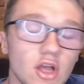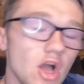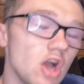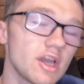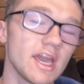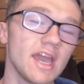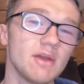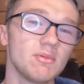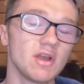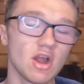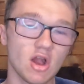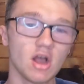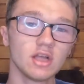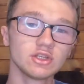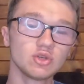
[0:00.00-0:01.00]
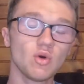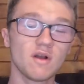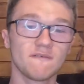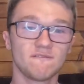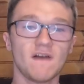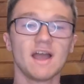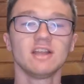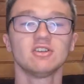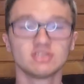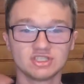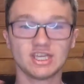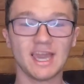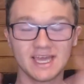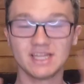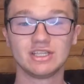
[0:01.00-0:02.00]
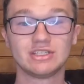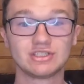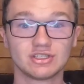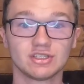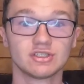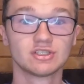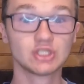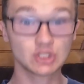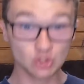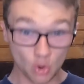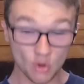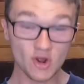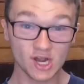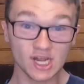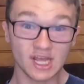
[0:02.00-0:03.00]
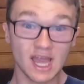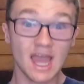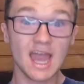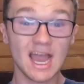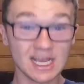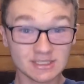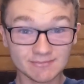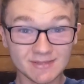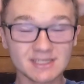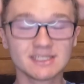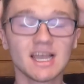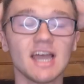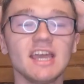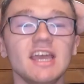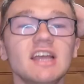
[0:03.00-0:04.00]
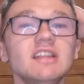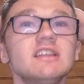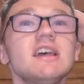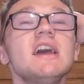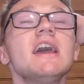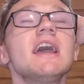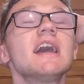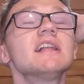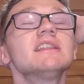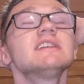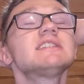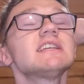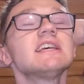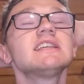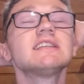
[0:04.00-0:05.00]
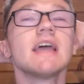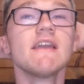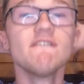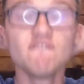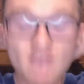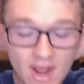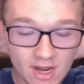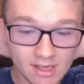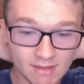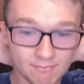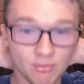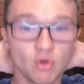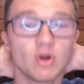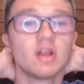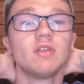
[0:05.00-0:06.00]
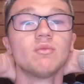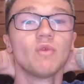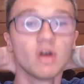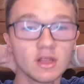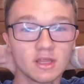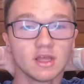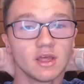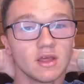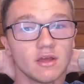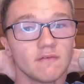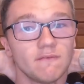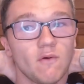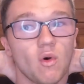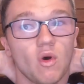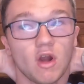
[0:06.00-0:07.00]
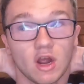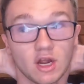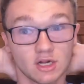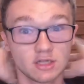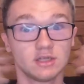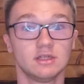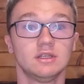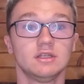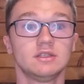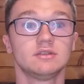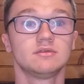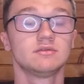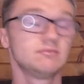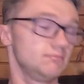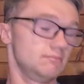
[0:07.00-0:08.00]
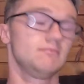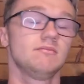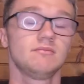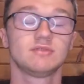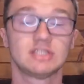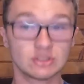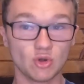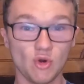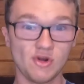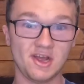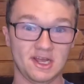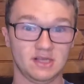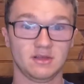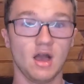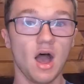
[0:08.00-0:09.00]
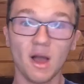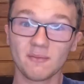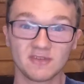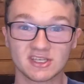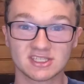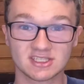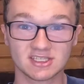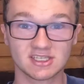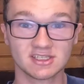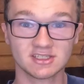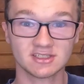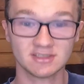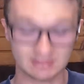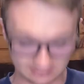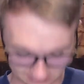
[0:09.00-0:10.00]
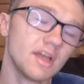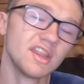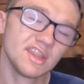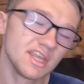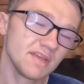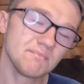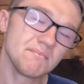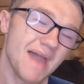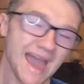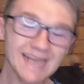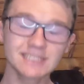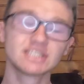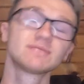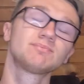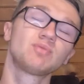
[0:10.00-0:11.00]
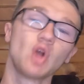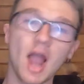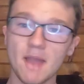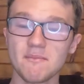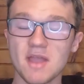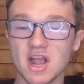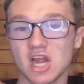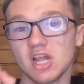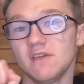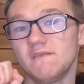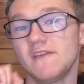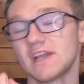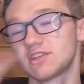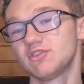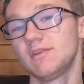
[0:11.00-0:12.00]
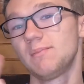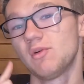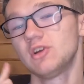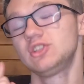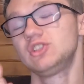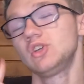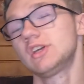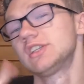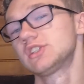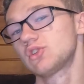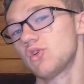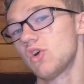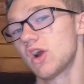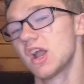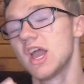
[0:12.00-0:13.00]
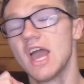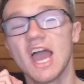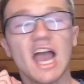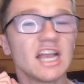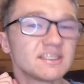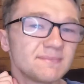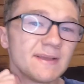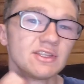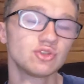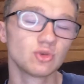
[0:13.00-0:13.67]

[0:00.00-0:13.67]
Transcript: Okay, we are on to our final change. Scoring has been tightened, and this is a very important one for scoring, obviously. The max primary victory points you can score has been